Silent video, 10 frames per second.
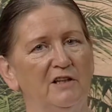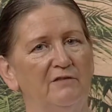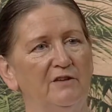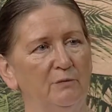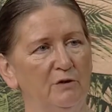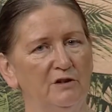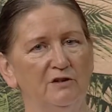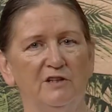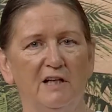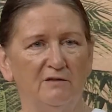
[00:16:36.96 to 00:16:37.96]
and every
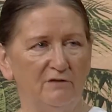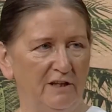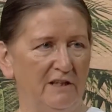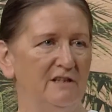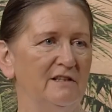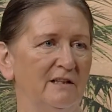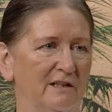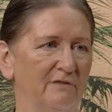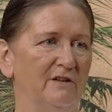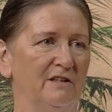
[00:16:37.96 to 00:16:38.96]
word and read
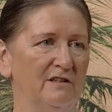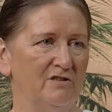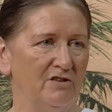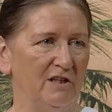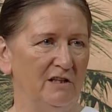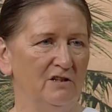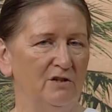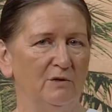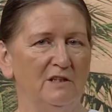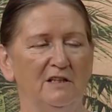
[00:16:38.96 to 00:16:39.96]
significance
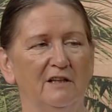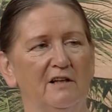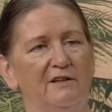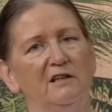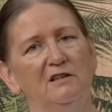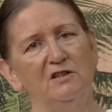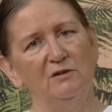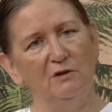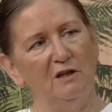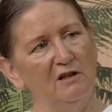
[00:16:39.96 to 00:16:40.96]
into it. And I think
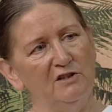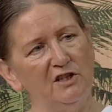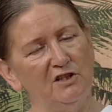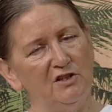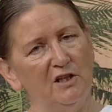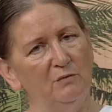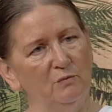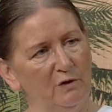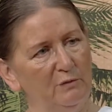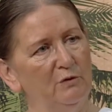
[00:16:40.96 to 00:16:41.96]
to a large
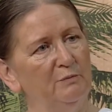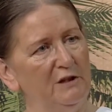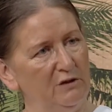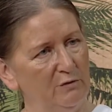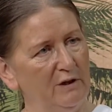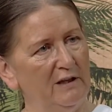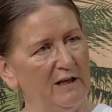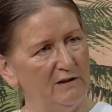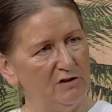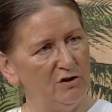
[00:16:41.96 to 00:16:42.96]
extent we will be doing
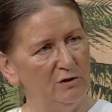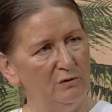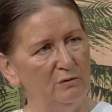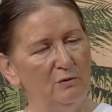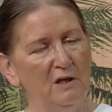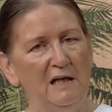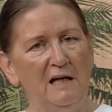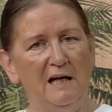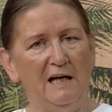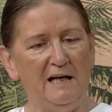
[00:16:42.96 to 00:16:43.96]
that too.
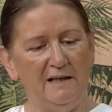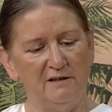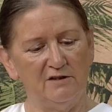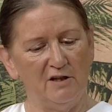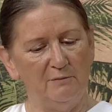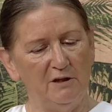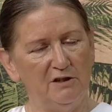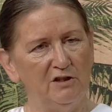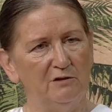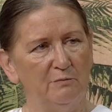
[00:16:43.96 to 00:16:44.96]
And as I
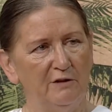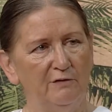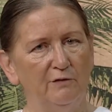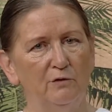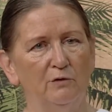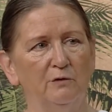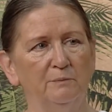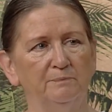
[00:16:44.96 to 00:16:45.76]
mentioned before,